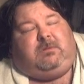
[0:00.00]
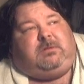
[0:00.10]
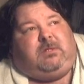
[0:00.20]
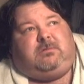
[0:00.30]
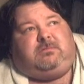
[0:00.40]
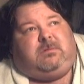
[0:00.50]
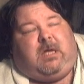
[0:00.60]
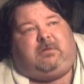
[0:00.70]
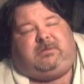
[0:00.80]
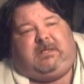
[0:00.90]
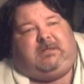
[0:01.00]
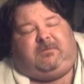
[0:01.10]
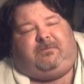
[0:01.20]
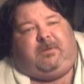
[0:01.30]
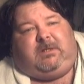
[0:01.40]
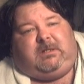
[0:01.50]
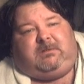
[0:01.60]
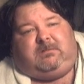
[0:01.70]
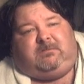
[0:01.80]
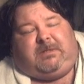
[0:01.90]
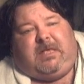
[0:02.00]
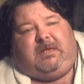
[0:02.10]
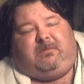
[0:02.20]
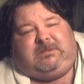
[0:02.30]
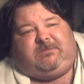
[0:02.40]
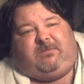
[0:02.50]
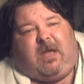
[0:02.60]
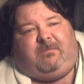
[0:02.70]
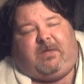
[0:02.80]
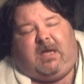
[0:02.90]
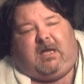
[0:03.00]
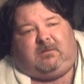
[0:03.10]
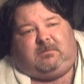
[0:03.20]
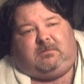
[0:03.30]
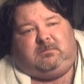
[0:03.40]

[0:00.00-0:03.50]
Well, no, I don't think the friggin' planet would survive that.